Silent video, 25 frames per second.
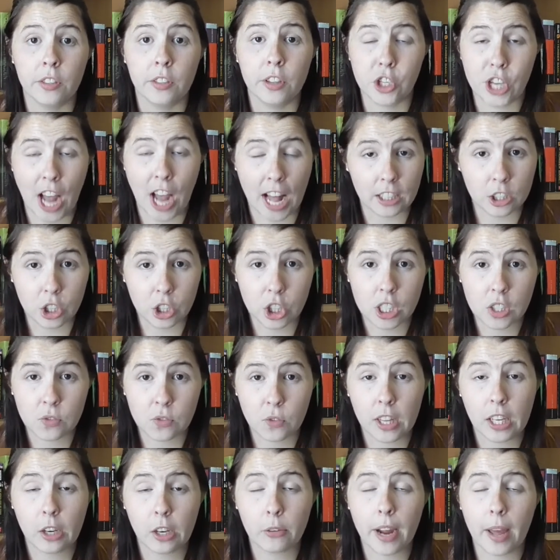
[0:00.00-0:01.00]
the challenges
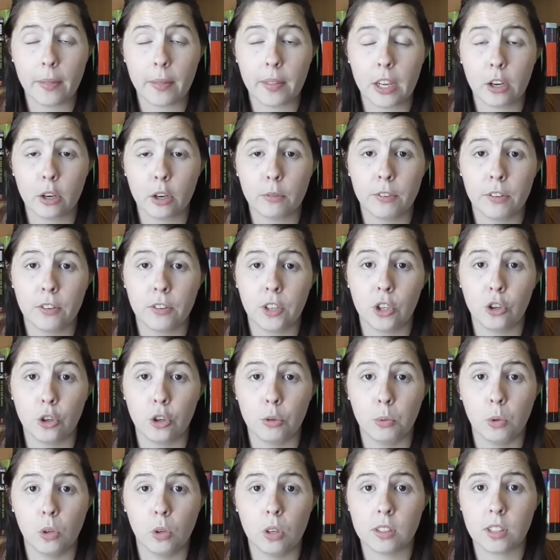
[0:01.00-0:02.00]
for the Around the Year in
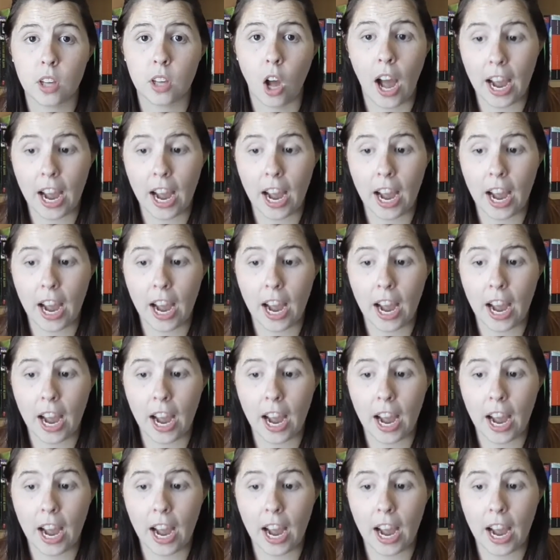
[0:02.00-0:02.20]
52 books.